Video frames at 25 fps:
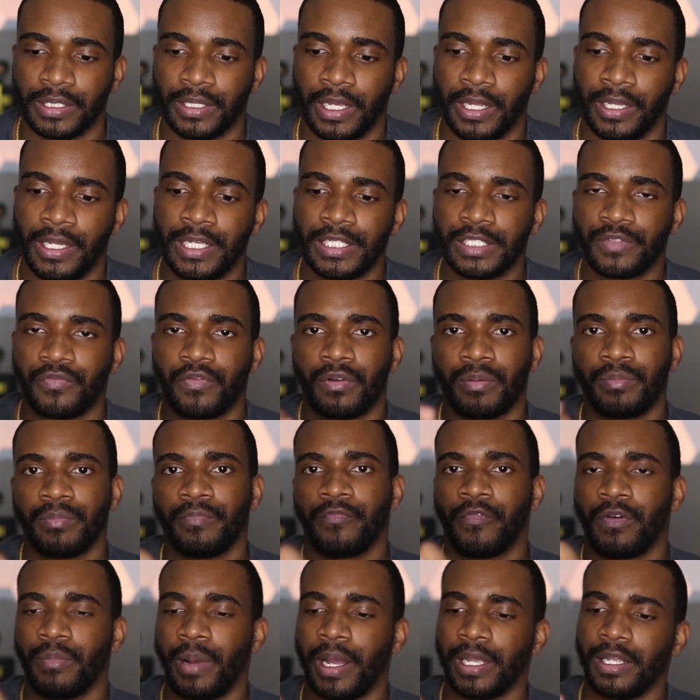And, and this is for,
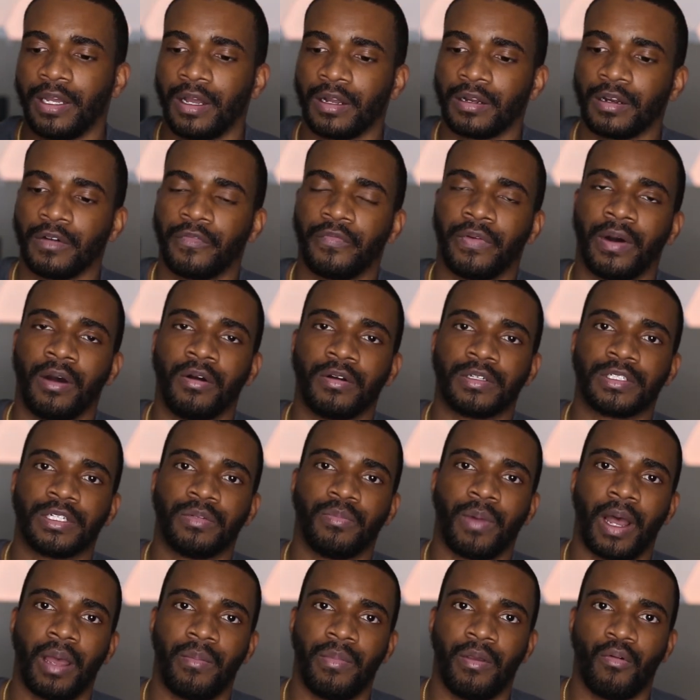for my younger folks who
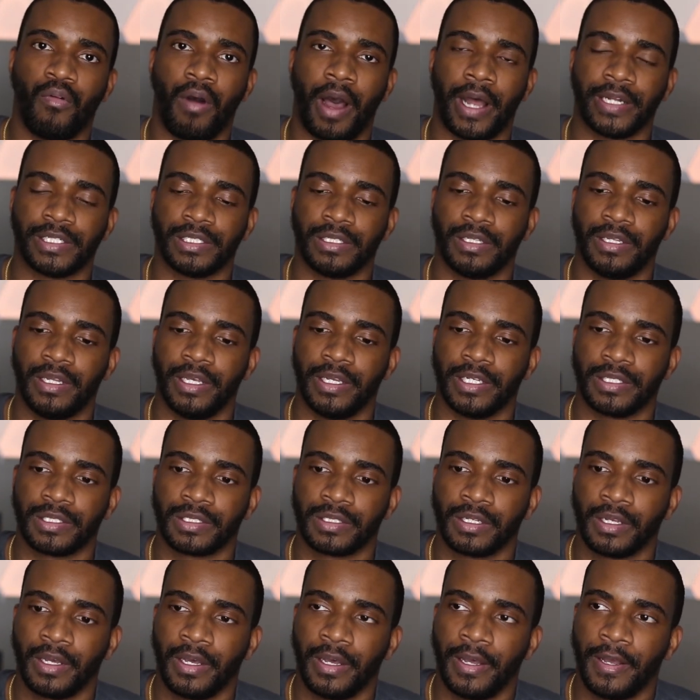might be watching
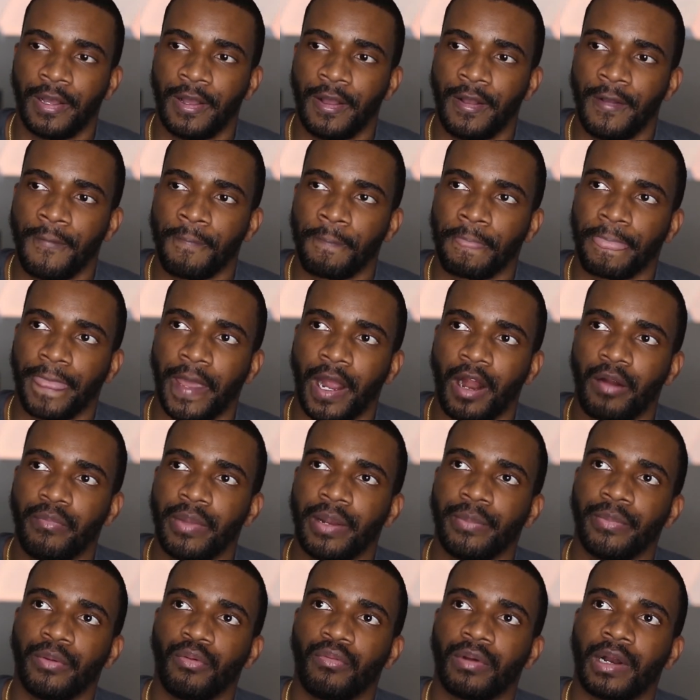this. I
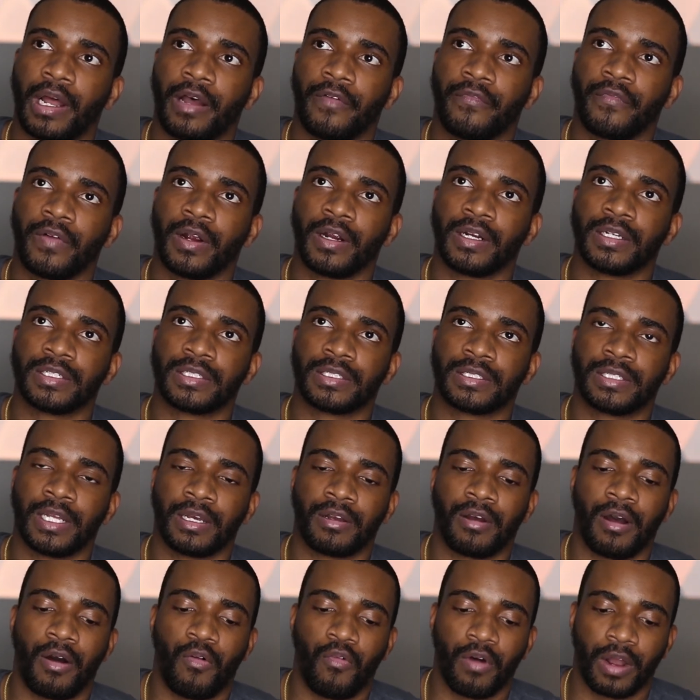remember when I first
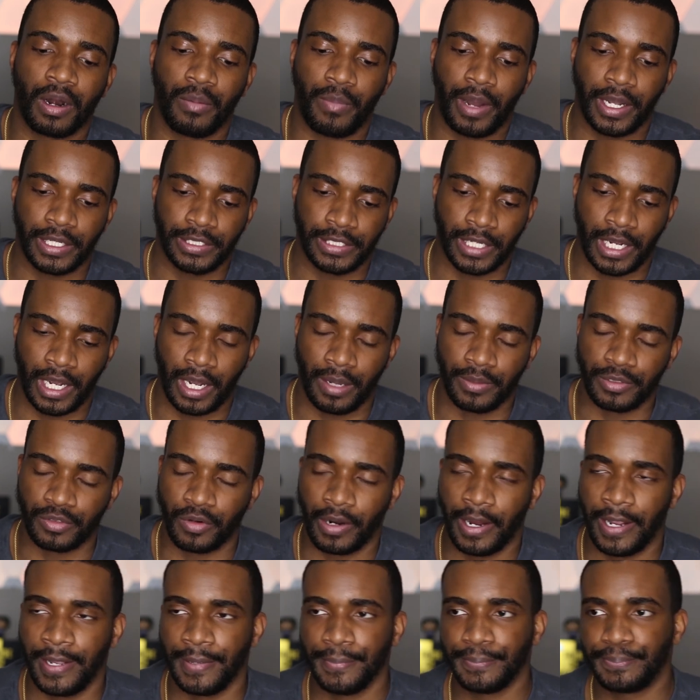took on one of my jobs,
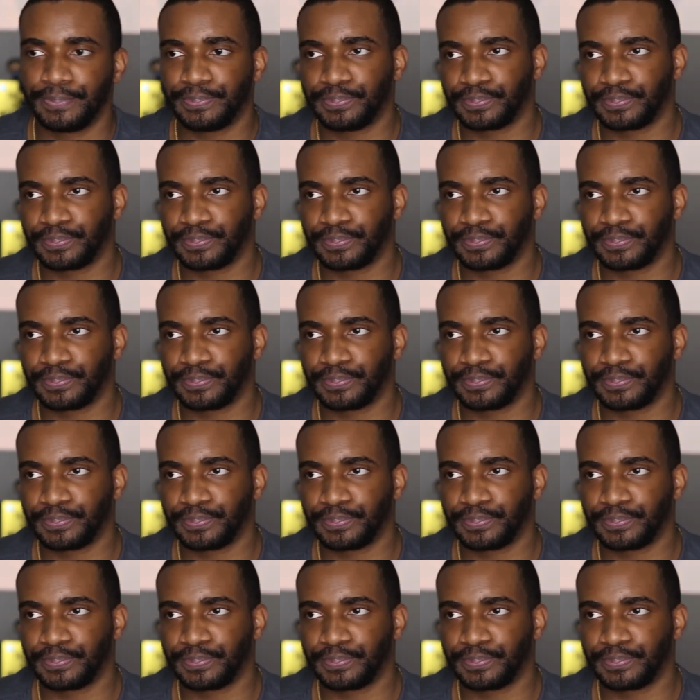right?